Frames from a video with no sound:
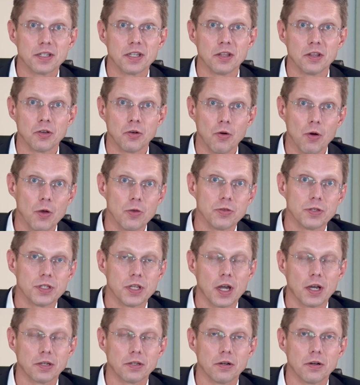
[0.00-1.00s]
in the growth
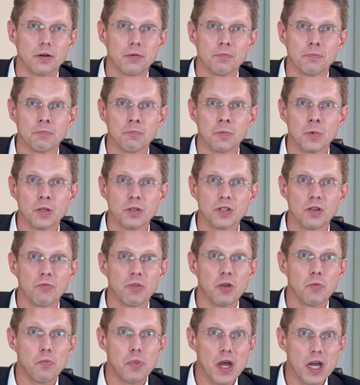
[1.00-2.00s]
sector, some of
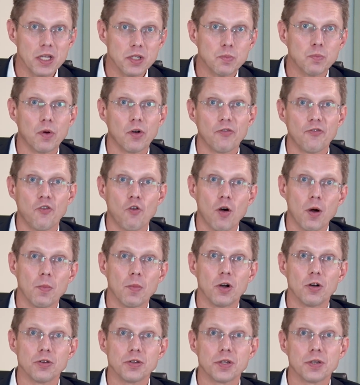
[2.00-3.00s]
the best
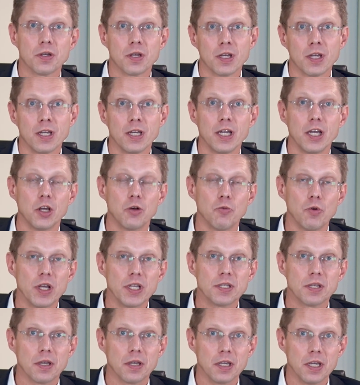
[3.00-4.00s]
performers in
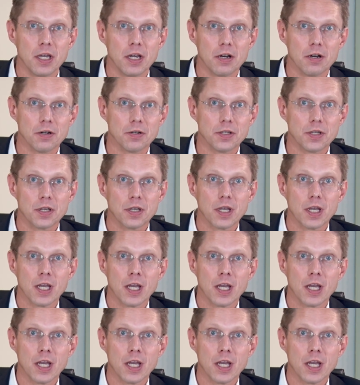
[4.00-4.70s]
recent years,